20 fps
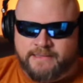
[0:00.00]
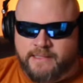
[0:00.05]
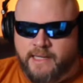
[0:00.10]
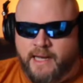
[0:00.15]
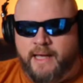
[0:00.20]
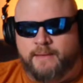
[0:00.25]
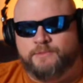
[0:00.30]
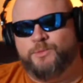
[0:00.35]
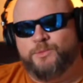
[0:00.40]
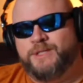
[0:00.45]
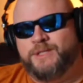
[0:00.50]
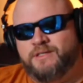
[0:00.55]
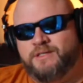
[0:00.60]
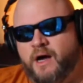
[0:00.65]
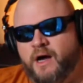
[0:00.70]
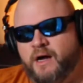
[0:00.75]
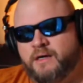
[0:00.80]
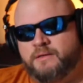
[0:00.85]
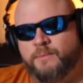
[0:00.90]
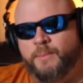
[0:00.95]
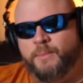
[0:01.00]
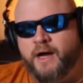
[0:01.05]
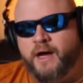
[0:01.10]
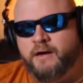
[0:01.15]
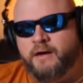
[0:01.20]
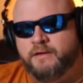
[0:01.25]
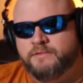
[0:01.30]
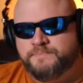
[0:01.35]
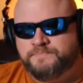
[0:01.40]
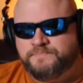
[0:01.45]
names we talked
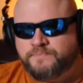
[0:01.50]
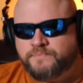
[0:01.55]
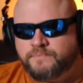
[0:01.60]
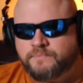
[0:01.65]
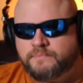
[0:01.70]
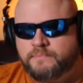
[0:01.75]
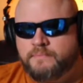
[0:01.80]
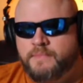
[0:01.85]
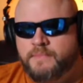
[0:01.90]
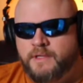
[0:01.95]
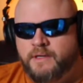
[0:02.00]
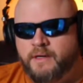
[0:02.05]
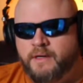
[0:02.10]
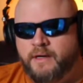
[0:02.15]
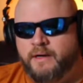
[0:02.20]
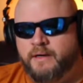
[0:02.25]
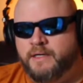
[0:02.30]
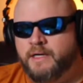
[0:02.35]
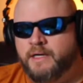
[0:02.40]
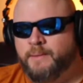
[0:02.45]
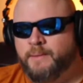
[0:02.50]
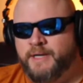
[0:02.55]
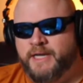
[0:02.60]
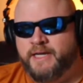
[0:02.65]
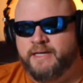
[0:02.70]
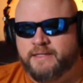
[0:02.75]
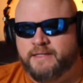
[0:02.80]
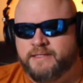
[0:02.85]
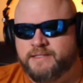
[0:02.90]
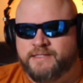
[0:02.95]
about coming
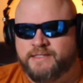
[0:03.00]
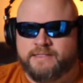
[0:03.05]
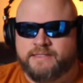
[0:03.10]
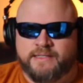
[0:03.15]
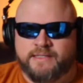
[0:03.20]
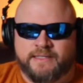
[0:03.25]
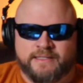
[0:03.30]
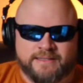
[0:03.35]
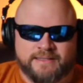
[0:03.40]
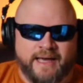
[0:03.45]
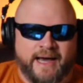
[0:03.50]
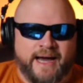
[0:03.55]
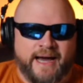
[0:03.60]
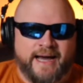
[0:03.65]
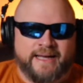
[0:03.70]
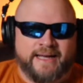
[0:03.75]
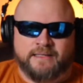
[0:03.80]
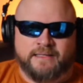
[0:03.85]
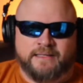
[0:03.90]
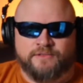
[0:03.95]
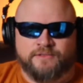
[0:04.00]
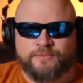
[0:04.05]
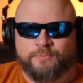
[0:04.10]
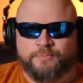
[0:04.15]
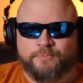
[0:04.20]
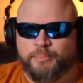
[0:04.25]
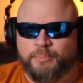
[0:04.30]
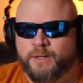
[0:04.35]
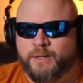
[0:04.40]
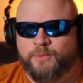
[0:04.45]
into this season as guys that have
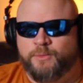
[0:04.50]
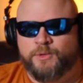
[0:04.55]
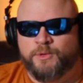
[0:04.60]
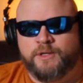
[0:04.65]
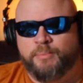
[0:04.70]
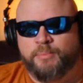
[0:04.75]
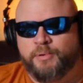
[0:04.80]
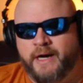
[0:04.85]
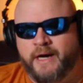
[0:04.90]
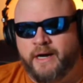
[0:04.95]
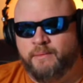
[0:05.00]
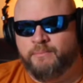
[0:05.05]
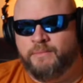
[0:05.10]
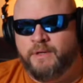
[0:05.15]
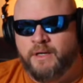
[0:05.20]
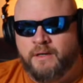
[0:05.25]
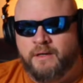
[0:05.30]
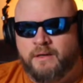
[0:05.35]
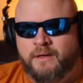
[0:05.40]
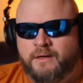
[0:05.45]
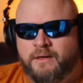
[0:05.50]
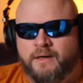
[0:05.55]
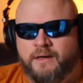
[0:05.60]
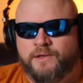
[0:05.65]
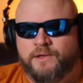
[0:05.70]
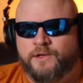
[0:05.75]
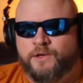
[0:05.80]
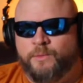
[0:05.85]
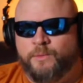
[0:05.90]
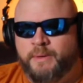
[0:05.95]
been with the program a
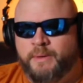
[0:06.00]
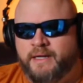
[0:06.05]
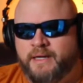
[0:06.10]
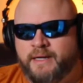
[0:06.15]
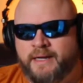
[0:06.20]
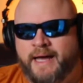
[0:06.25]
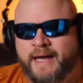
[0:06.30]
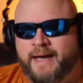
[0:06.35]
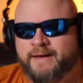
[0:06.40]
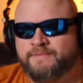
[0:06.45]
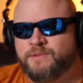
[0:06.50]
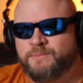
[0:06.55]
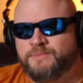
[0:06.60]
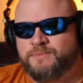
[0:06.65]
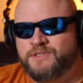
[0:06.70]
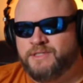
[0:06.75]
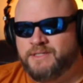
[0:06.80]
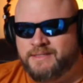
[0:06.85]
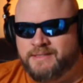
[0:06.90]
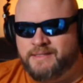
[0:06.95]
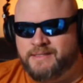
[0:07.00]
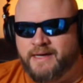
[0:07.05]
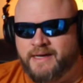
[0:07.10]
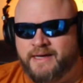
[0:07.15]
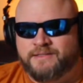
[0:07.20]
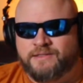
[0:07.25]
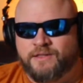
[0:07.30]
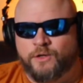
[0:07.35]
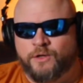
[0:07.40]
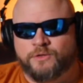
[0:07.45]
little bit and have some
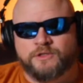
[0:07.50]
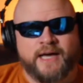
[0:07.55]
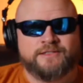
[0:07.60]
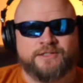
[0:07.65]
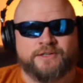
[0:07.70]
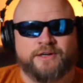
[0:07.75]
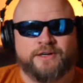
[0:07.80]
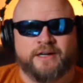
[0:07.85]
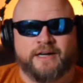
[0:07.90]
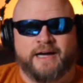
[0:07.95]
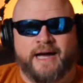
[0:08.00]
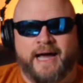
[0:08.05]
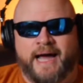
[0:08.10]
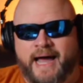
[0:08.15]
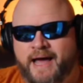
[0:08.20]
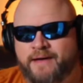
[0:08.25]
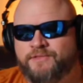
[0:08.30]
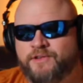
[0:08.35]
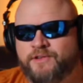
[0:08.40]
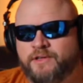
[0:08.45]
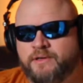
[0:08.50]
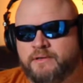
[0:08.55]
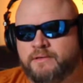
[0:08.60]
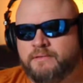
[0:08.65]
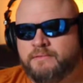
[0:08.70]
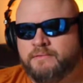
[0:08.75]
success. Those guys are going to have to